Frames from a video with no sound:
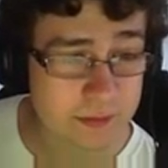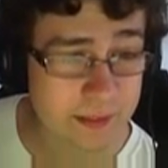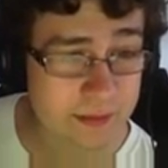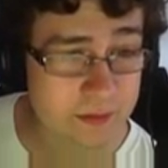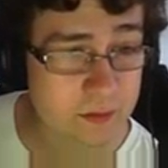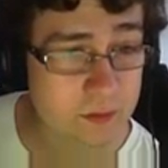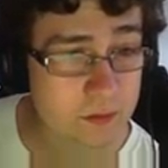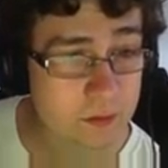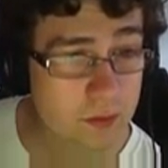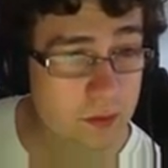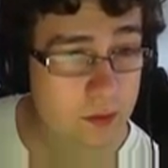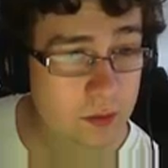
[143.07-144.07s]

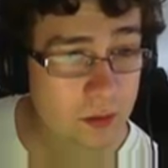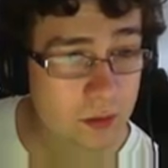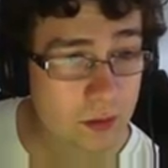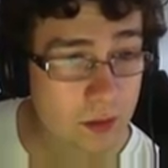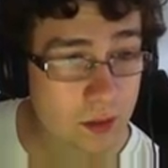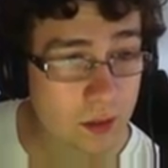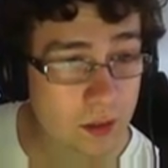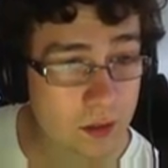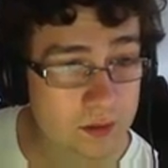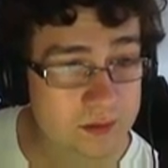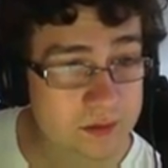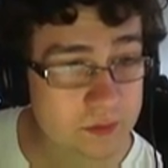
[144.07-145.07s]
Roserade.
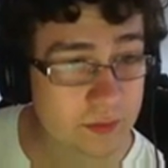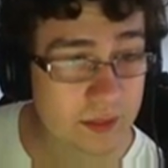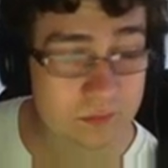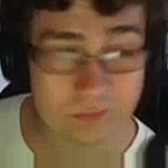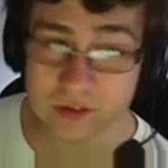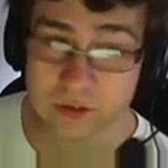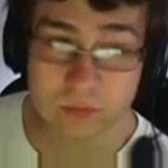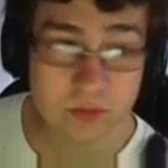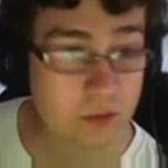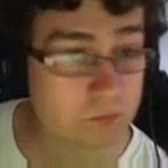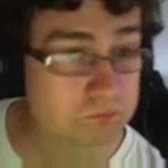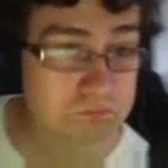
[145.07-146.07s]
So that
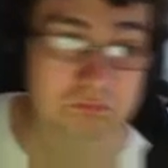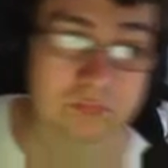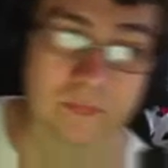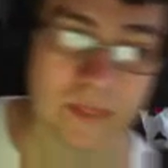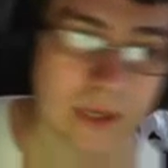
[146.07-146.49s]
must have been it.